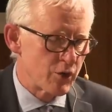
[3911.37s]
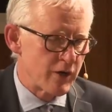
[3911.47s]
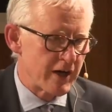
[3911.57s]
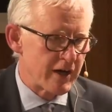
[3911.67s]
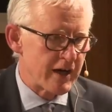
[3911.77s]

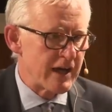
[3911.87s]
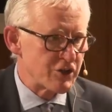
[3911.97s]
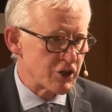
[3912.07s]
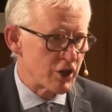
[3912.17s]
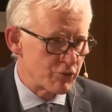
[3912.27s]
where
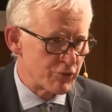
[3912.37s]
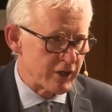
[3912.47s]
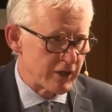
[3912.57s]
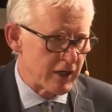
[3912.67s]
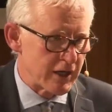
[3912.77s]
Ed
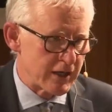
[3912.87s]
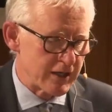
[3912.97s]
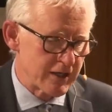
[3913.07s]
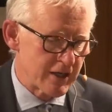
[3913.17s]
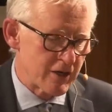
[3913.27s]
Coffey, a